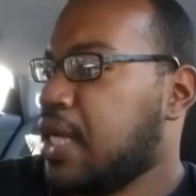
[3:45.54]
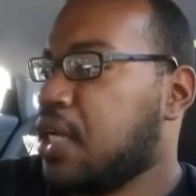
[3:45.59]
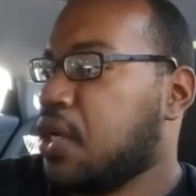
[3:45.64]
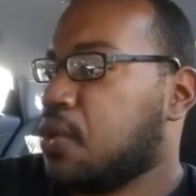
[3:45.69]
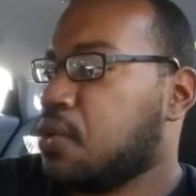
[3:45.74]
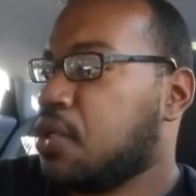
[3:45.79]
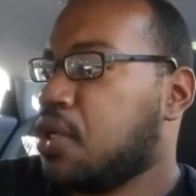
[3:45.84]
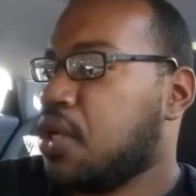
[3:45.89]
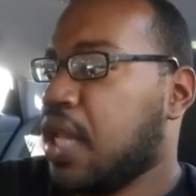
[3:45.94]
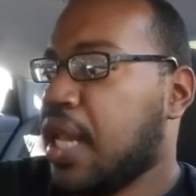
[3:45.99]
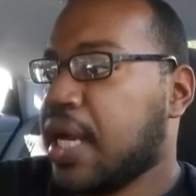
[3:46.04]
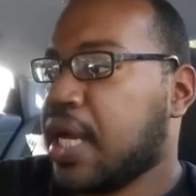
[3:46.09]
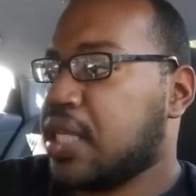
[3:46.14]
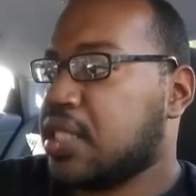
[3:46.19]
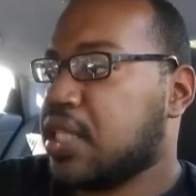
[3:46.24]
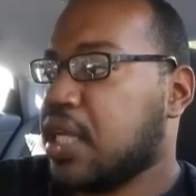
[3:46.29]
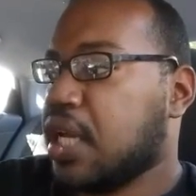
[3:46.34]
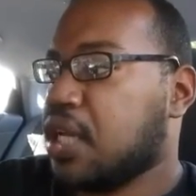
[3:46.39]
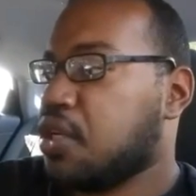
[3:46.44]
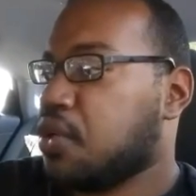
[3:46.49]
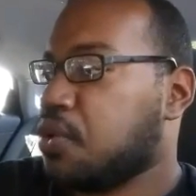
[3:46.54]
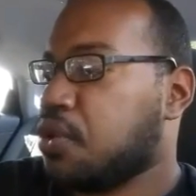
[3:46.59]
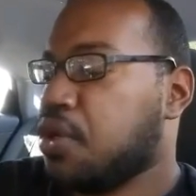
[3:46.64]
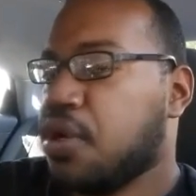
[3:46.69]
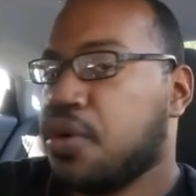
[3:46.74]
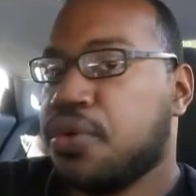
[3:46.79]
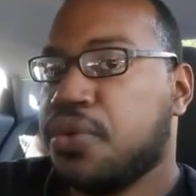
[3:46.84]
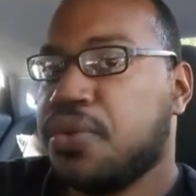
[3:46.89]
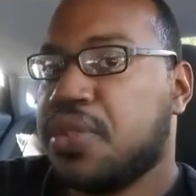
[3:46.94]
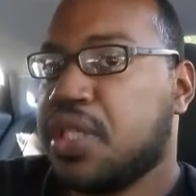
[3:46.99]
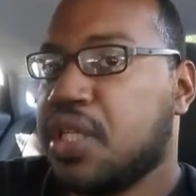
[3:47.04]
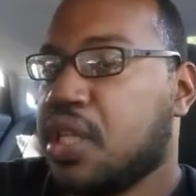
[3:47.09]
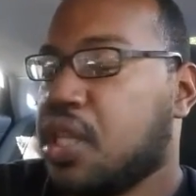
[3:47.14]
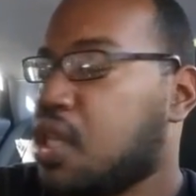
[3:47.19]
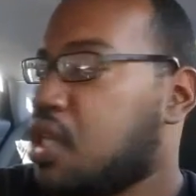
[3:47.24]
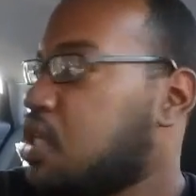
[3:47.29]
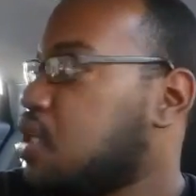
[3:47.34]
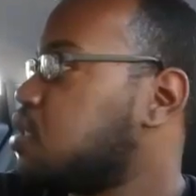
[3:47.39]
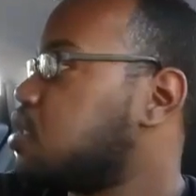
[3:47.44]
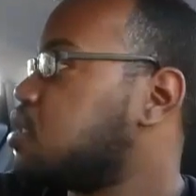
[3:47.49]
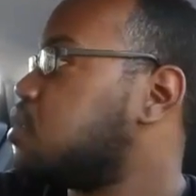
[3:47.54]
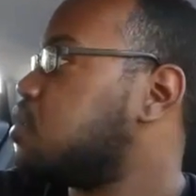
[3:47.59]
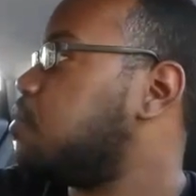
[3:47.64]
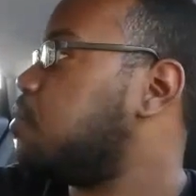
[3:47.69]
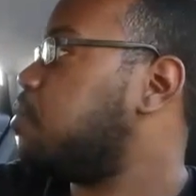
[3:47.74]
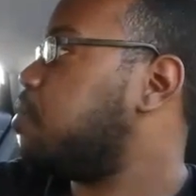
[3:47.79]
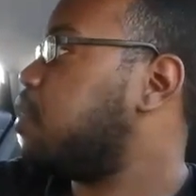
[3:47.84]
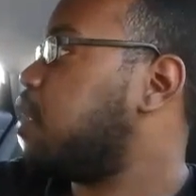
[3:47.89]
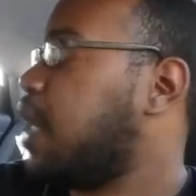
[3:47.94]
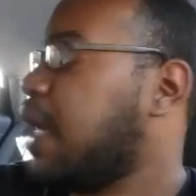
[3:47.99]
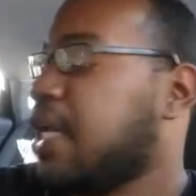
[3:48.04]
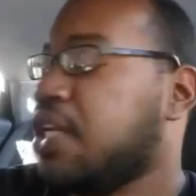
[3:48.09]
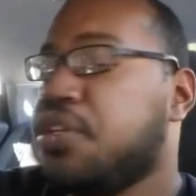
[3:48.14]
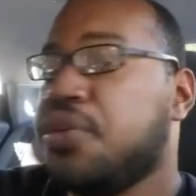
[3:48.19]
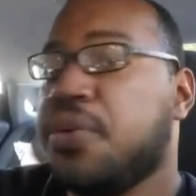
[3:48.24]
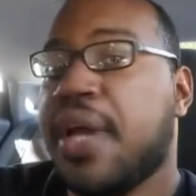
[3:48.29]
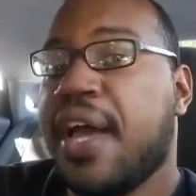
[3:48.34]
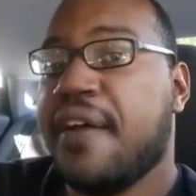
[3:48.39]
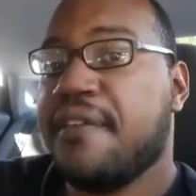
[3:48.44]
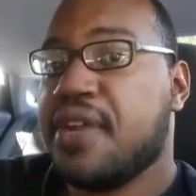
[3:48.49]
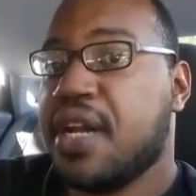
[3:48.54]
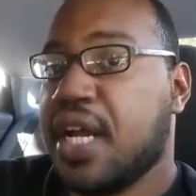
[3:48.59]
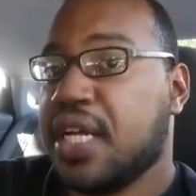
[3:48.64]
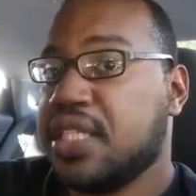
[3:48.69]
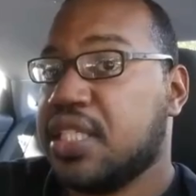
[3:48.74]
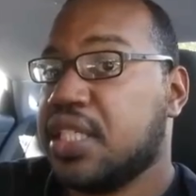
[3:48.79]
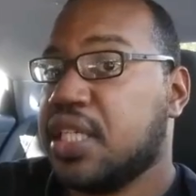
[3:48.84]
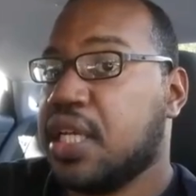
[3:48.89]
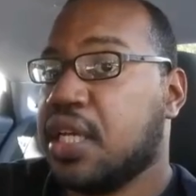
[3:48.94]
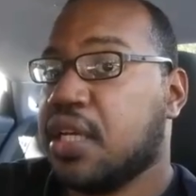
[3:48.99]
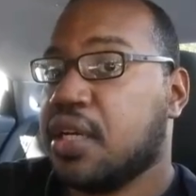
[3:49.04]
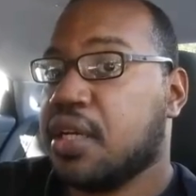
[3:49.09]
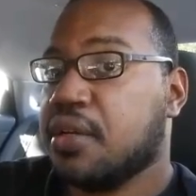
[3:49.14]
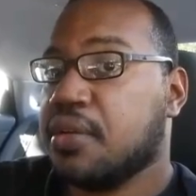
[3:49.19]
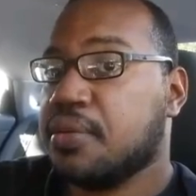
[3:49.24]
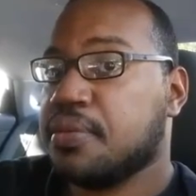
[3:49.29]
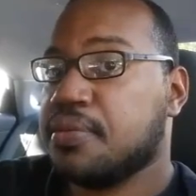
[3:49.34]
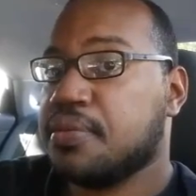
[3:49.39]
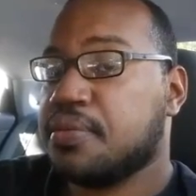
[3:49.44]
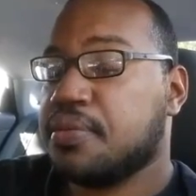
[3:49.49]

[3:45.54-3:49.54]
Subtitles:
don't, like I said, I don't know who did this, but I do have an idea,